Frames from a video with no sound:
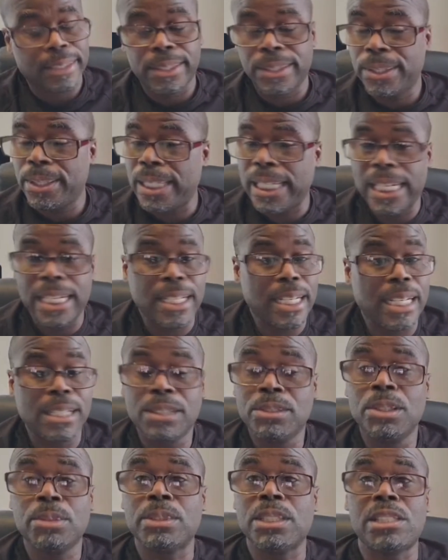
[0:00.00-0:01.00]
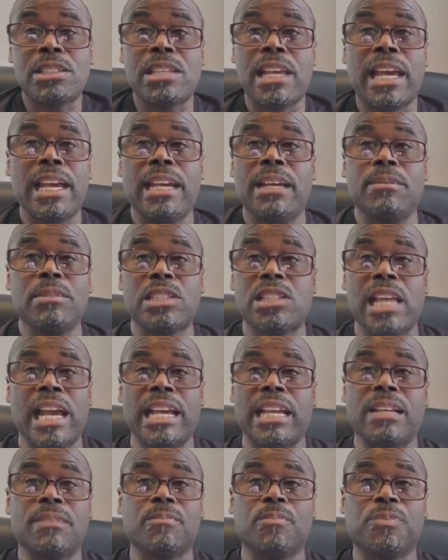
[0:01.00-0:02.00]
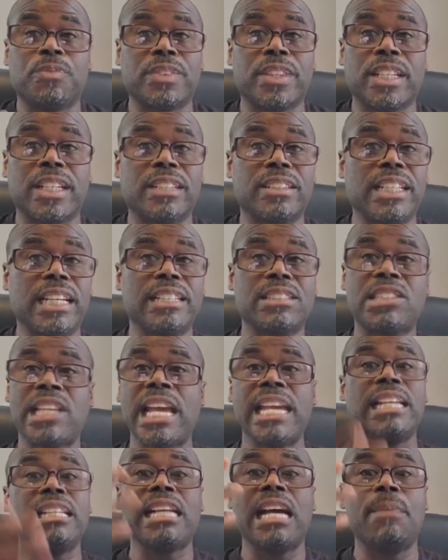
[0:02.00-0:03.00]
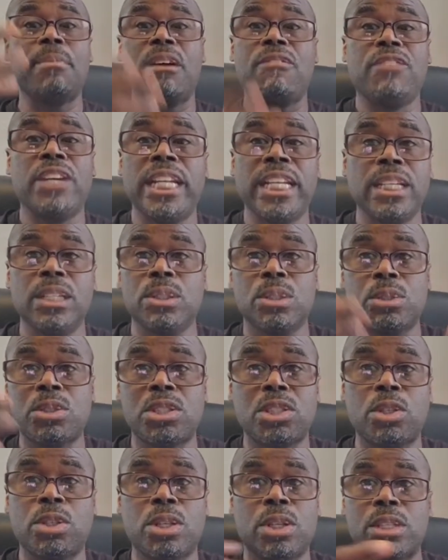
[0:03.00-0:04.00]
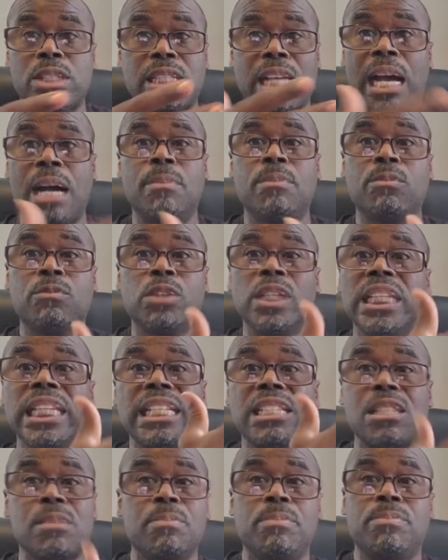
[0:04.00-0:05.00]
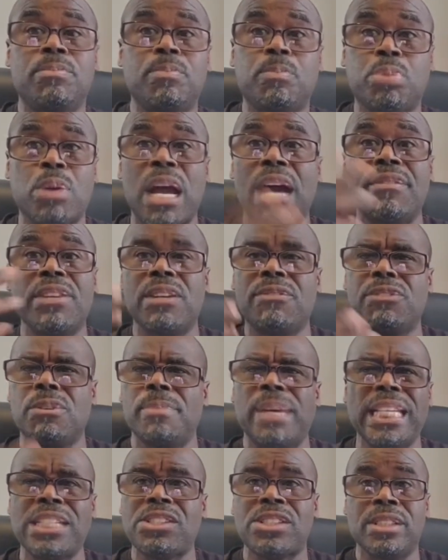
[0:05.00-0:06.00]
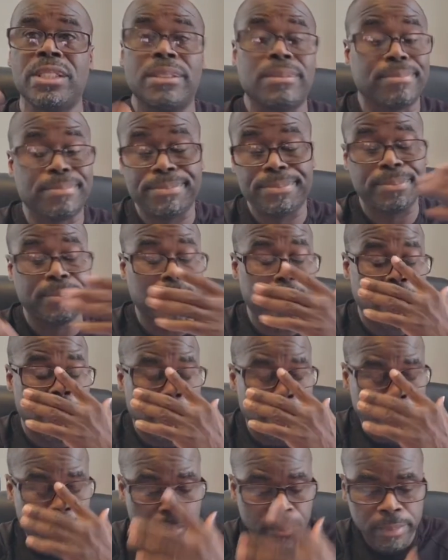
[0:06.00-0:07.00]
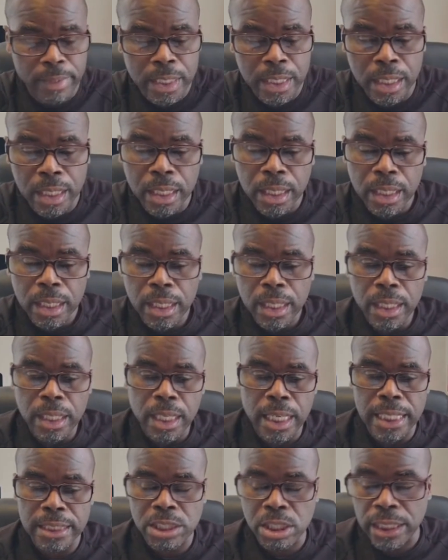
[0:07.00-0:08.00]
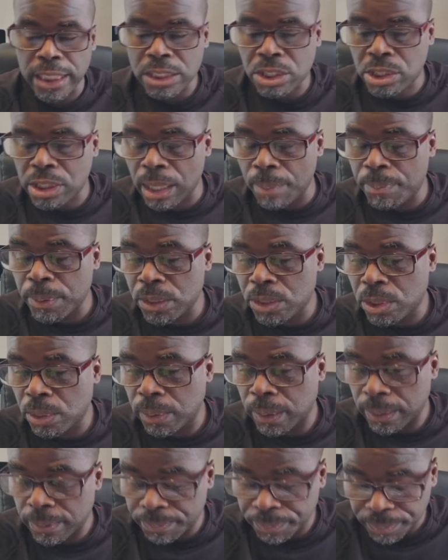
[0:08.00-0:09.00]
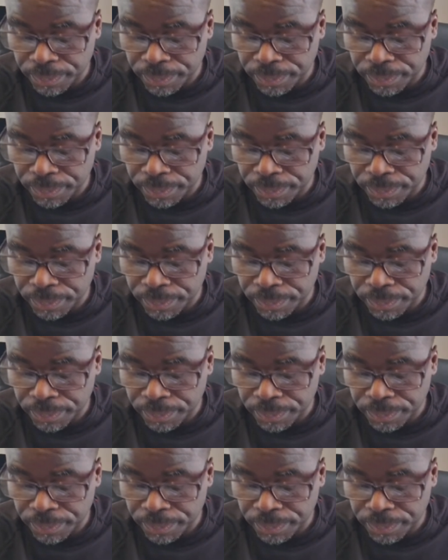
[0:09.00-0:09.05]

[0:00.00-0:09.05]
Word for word: oh, I, I don't know what to say. And it's like, they're taking down my videos because I'm releasing private information. All right. All right. So let's jump into it.